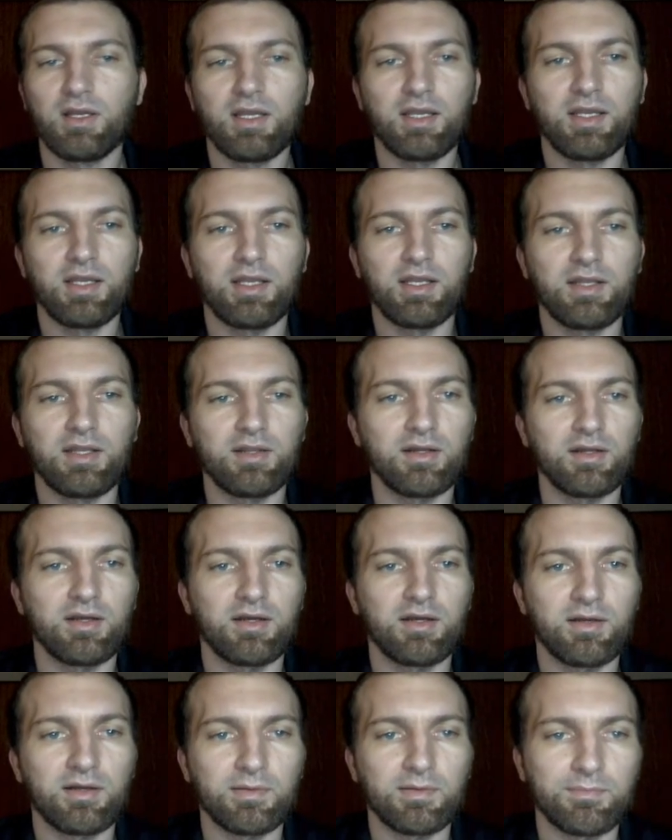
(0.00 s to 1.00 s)
and
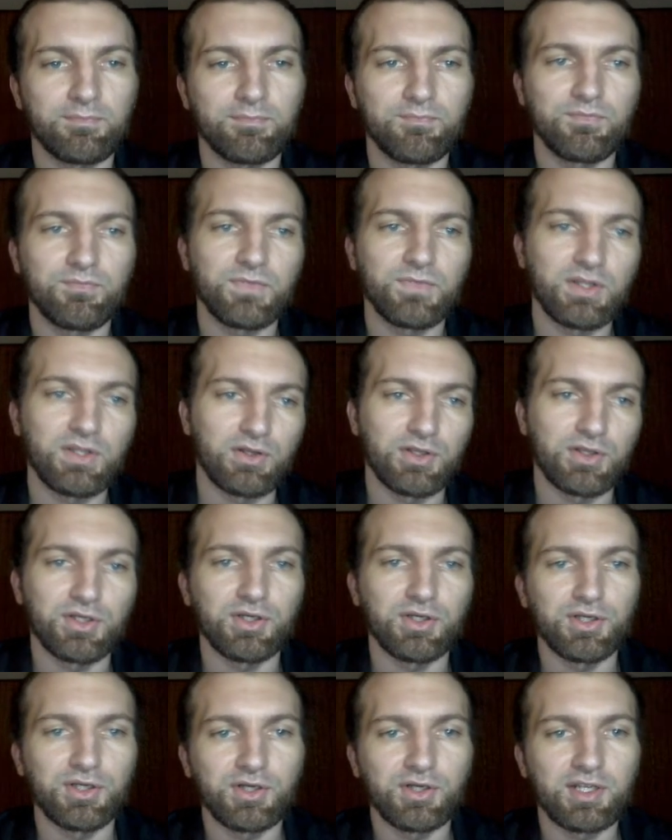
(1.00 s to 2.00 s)
you know
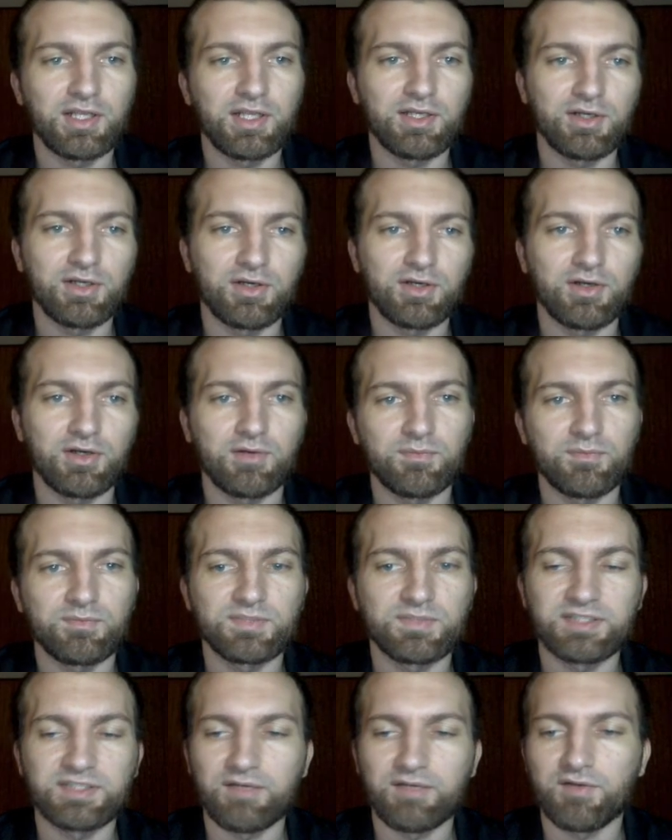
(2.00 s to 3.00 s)
you're getting your
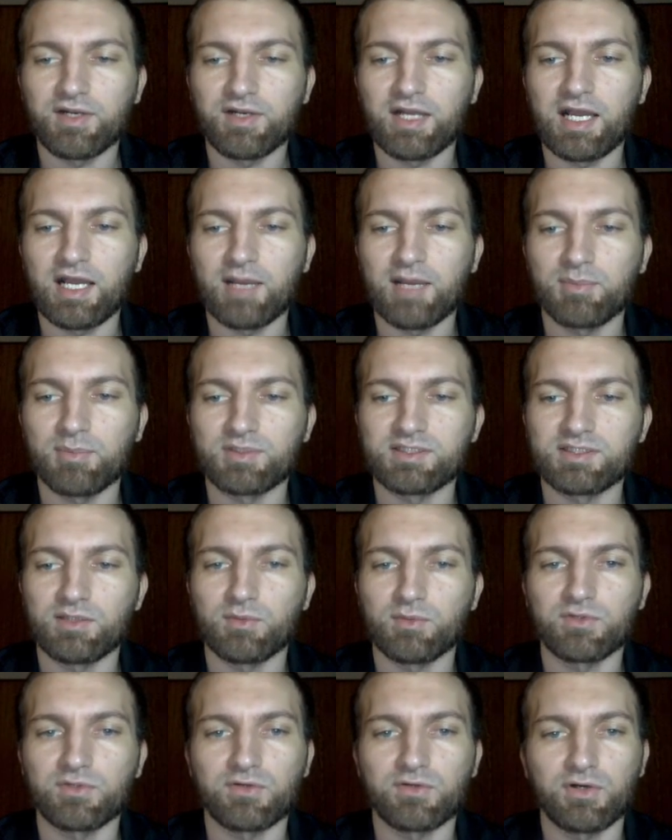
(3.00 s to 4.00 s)
7.5%
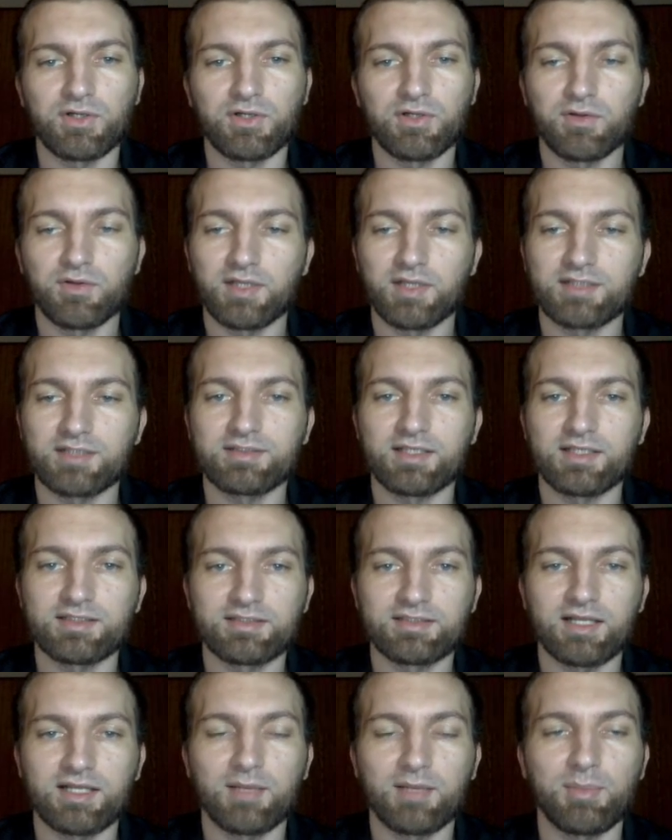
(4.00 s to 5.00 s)
return. You know
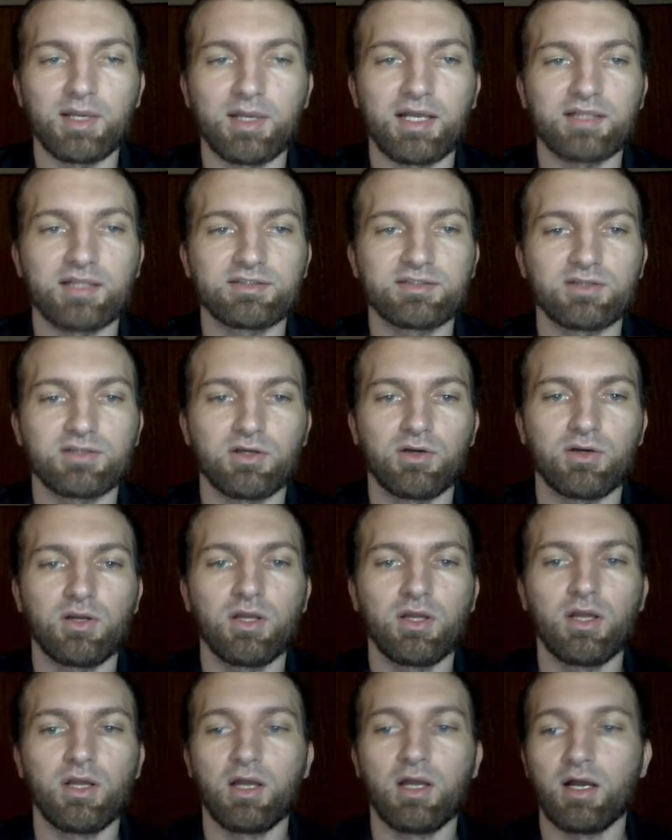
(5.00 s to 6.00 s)
that's not bad. So
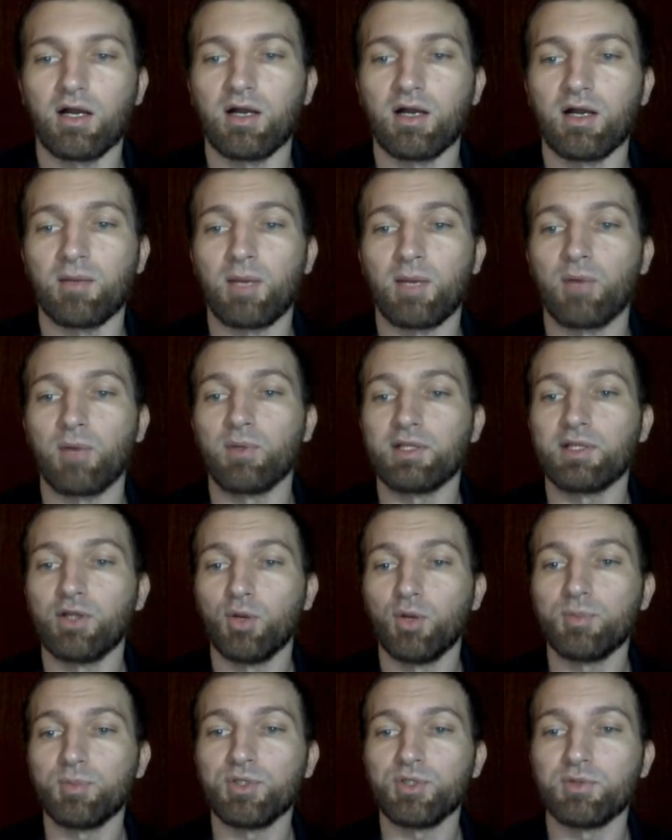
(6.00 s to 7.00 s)
I really
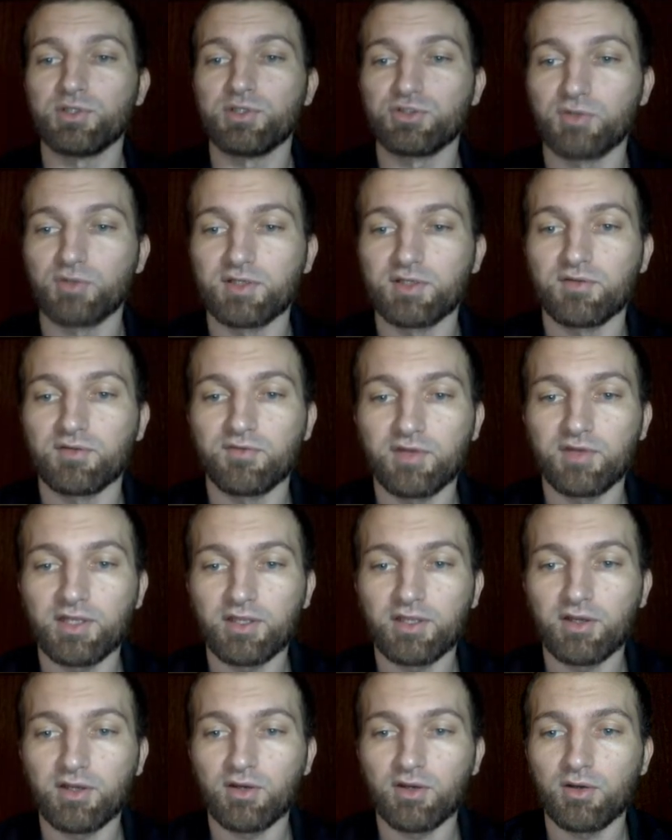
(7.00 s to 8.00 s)
hope you enjoyed the
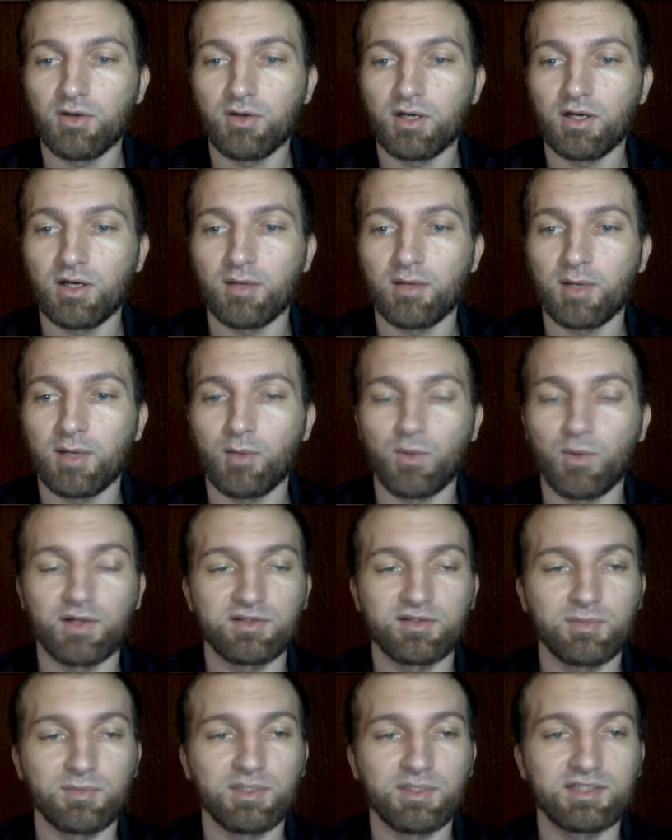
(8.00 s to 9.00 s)
video. I want
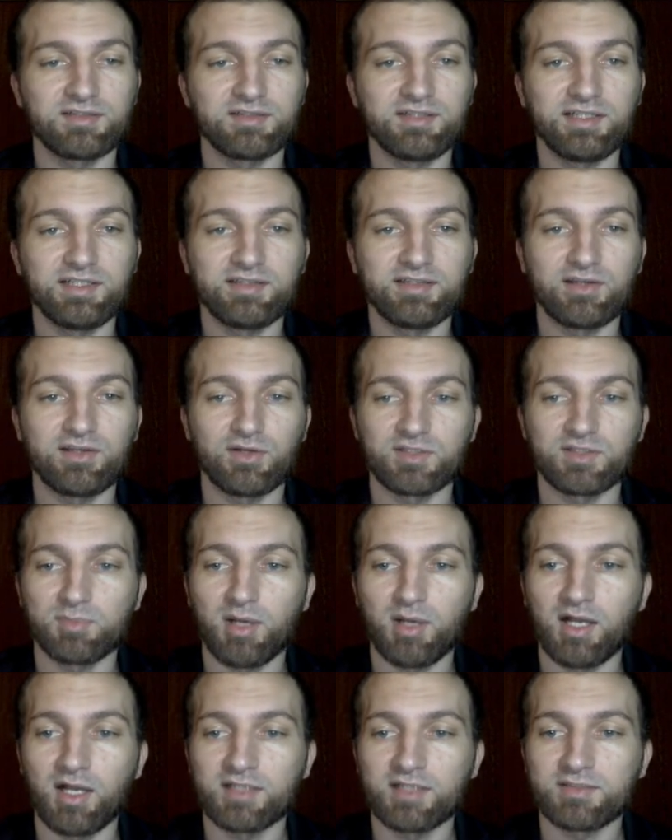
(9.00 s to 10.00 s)
it to be as detailed as
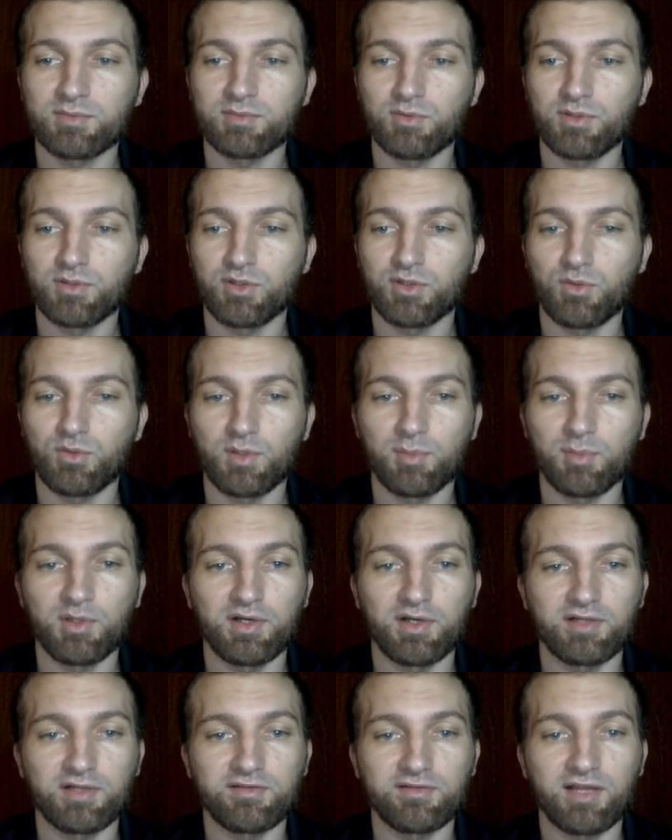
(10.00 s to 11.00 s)
possible in a quick
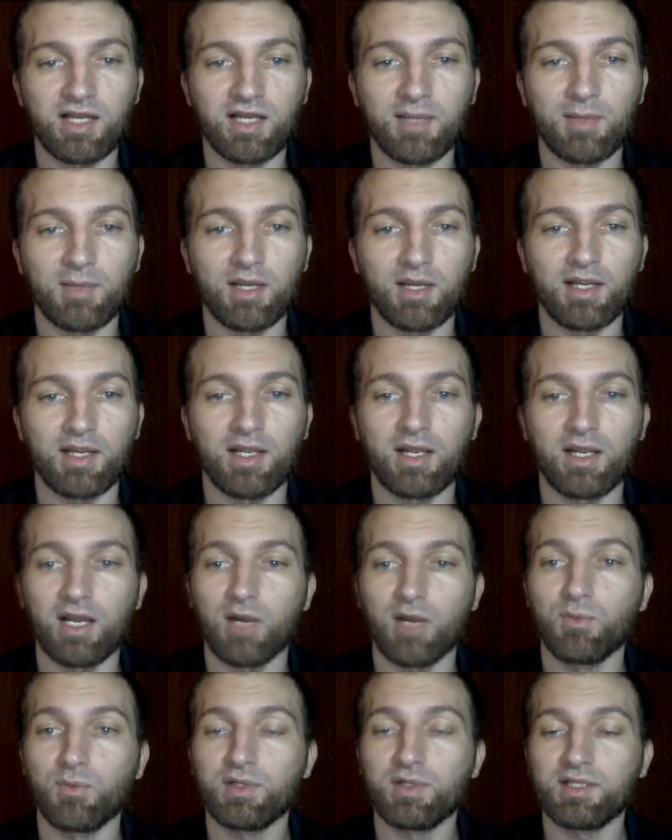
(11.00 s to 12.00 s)
period of time. I
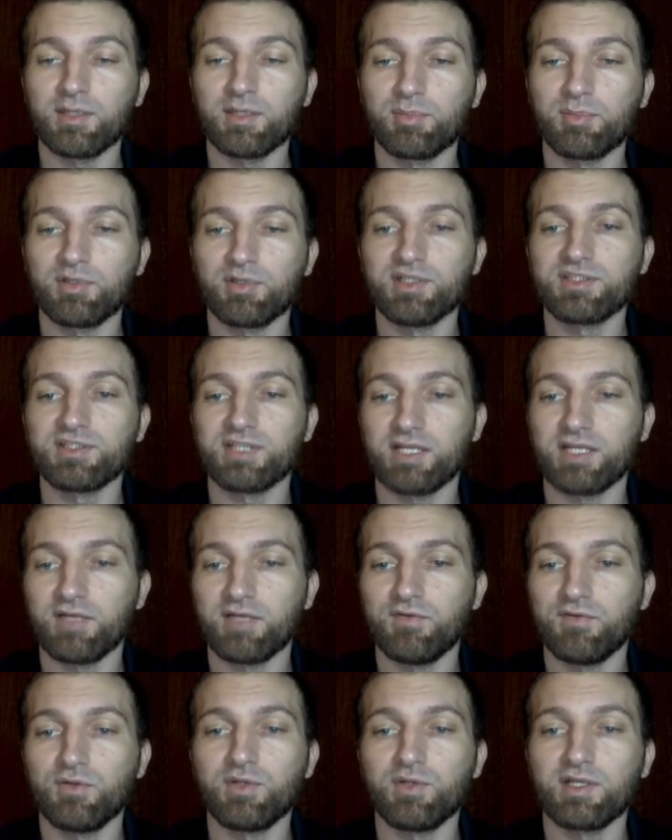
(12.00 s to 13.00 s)
really appreciate it
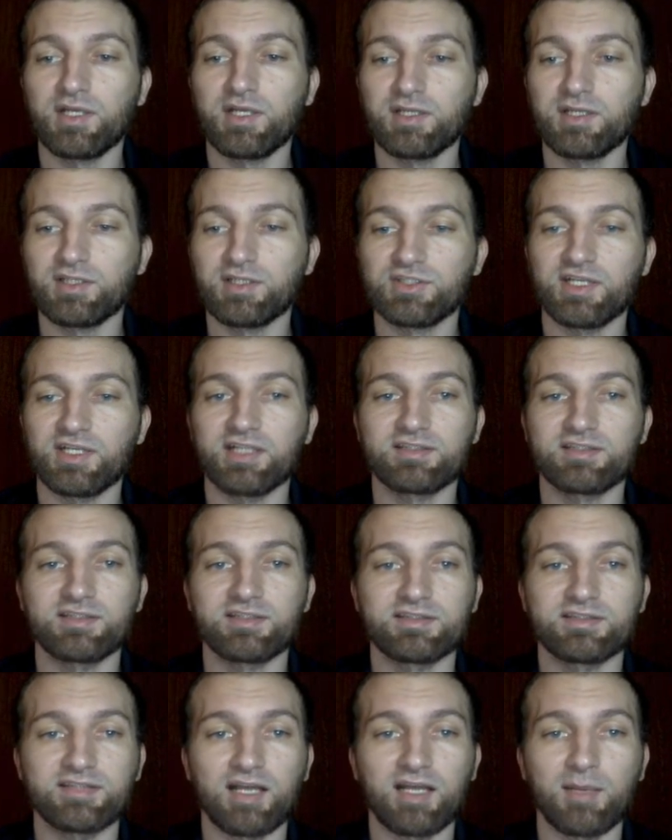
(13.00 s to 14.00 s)
if you did get the chance to
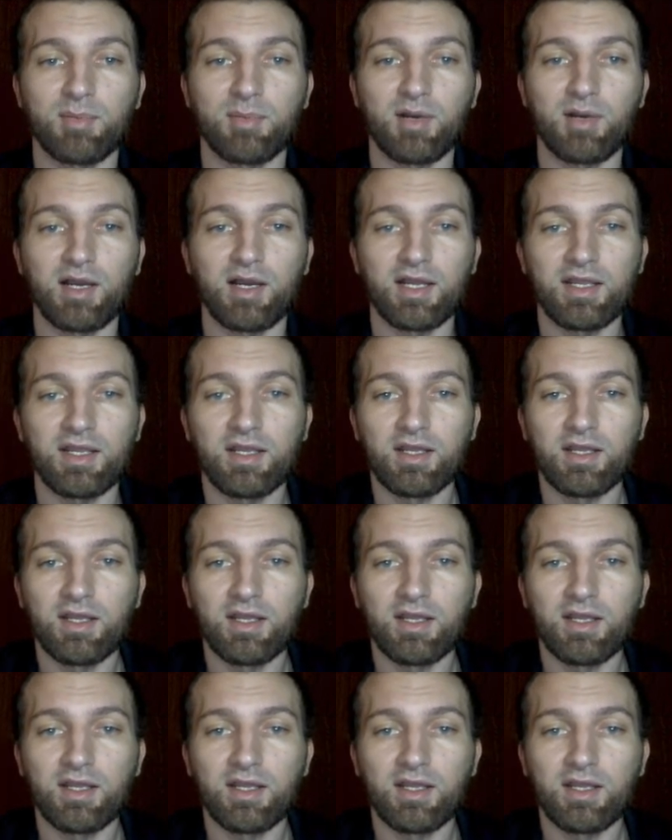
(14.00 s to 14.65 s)
stop by.